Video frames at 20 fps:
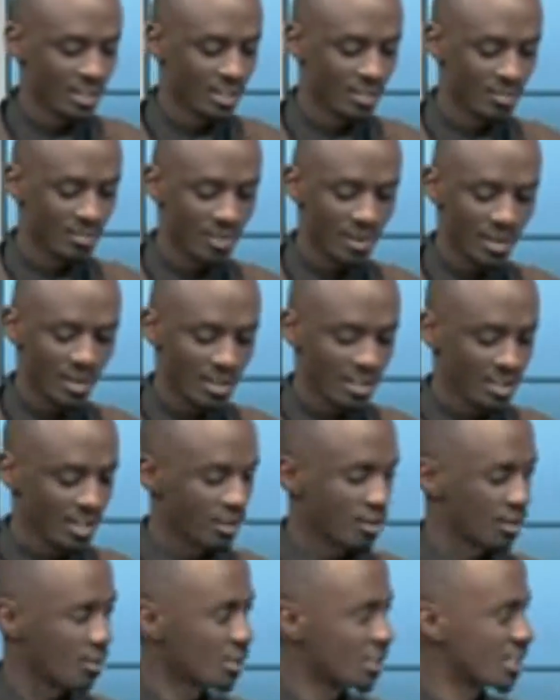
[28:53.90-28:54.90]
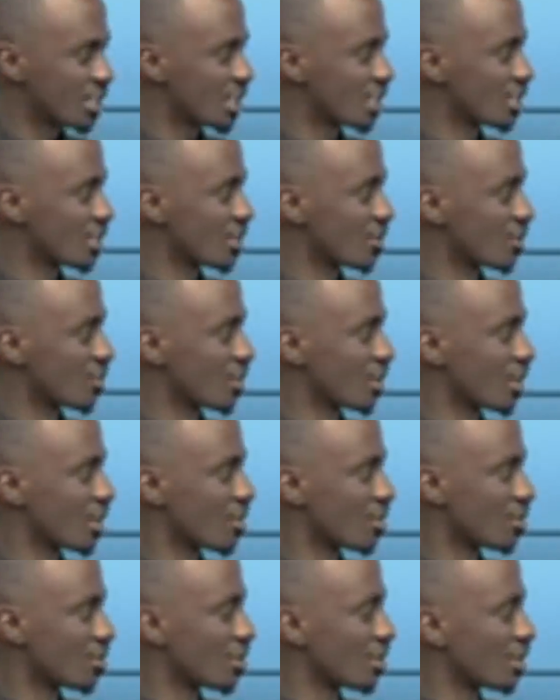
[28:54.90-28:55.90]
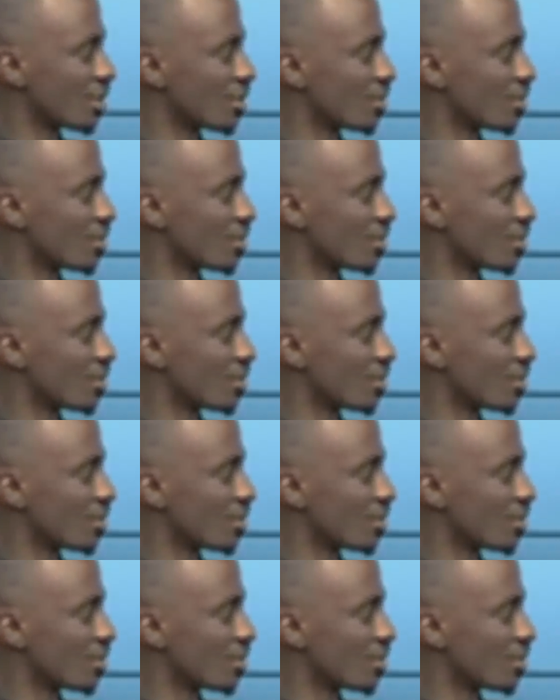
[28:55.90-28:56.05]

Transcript: in various economic sectors of the country?